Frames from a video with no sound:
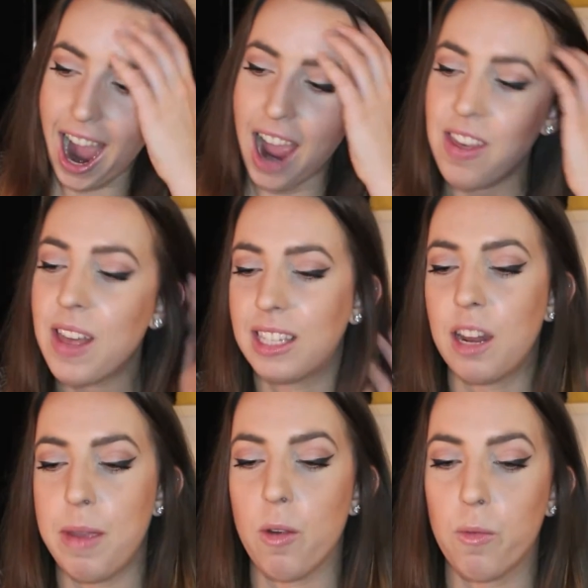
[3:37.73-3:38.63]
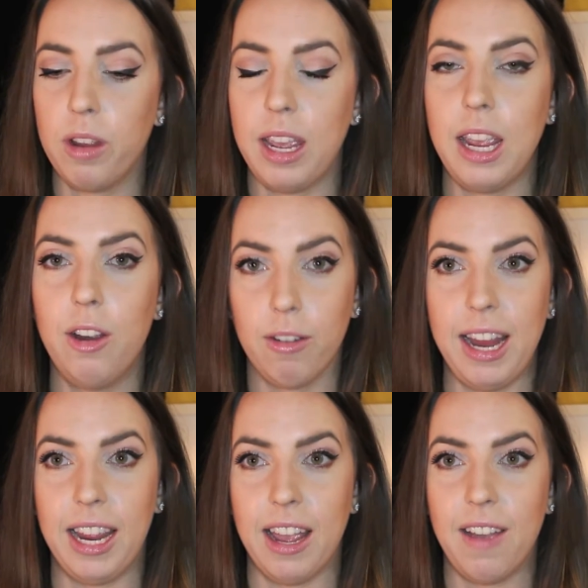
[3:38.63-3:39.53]
I think that's gonna be a really
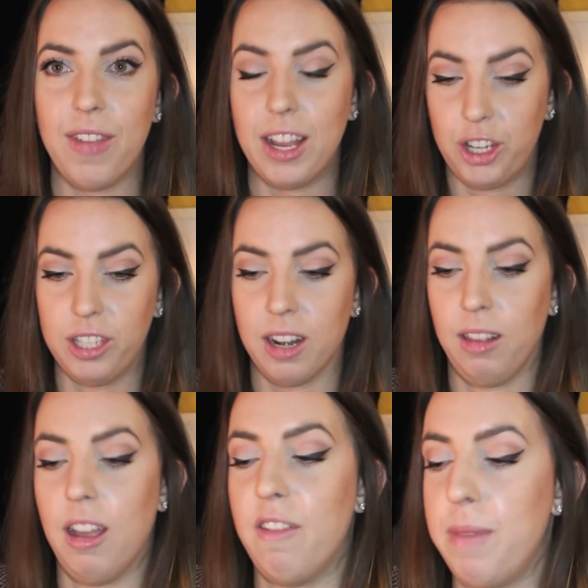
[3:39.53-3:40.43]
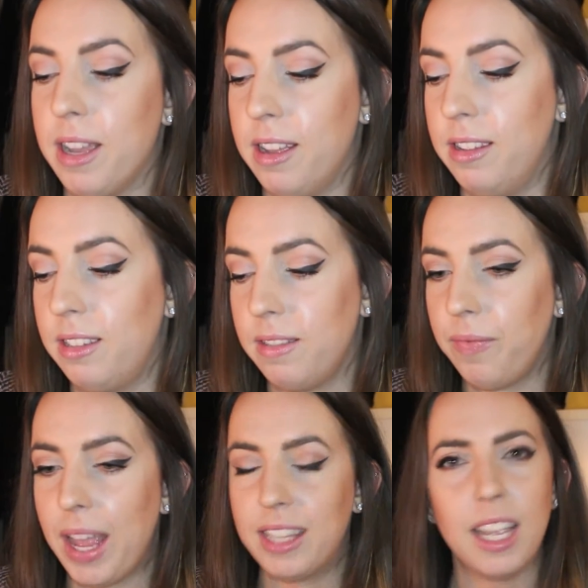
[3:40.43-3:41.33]
great gift that she's gonna love because
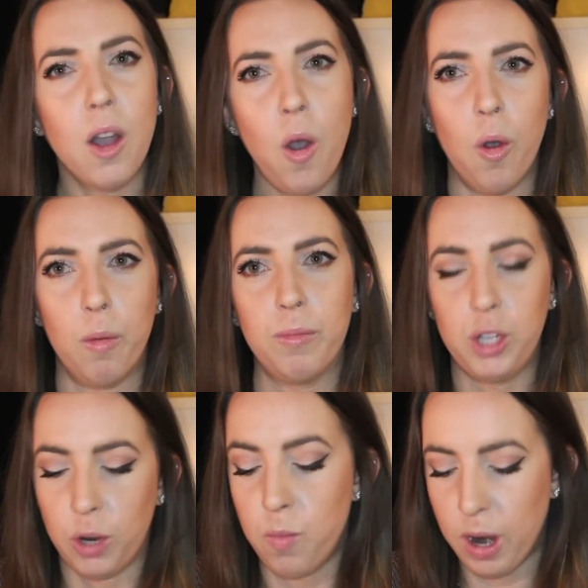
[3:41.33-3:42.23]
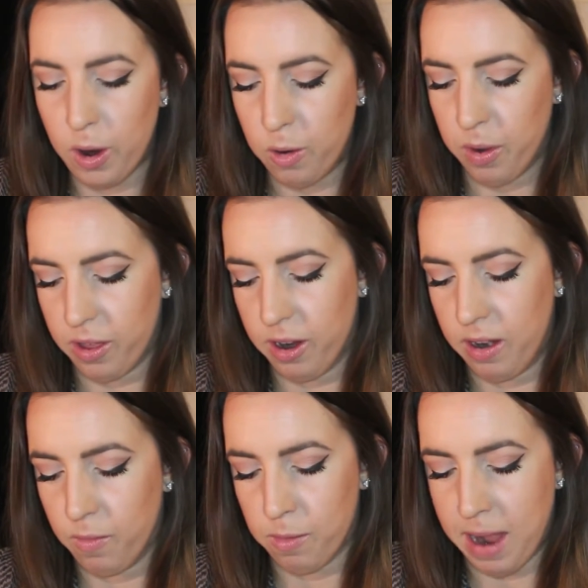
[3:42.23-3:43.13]
it's like home. She can wear home with her
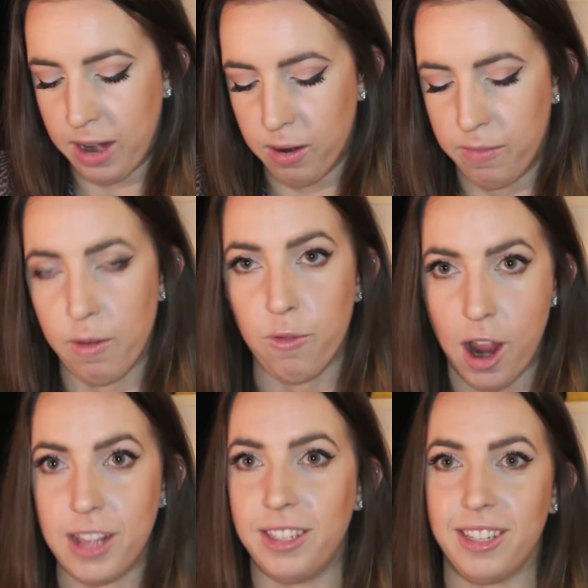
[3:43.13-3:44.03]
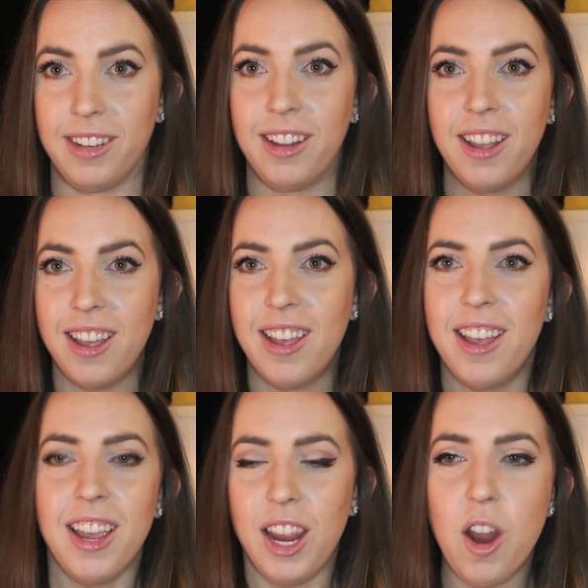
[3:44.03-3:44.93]
and remind her of her friends and
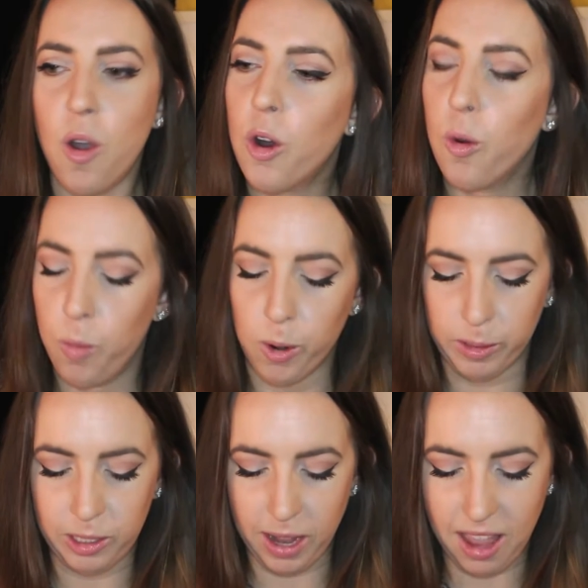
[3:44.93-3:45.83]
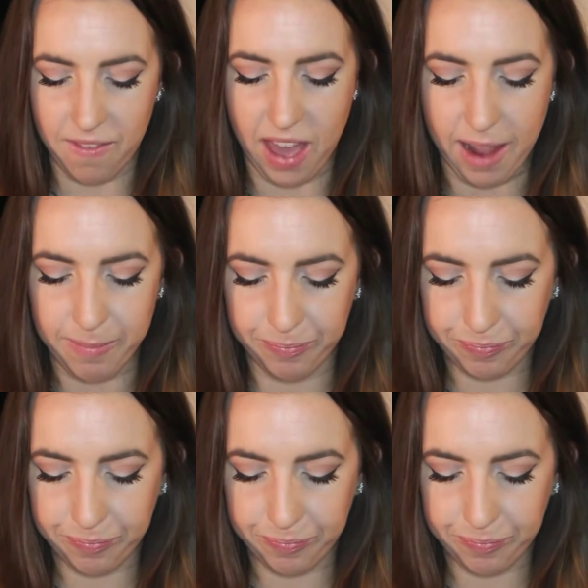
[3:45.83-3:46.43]
you know, her roots. So I love that.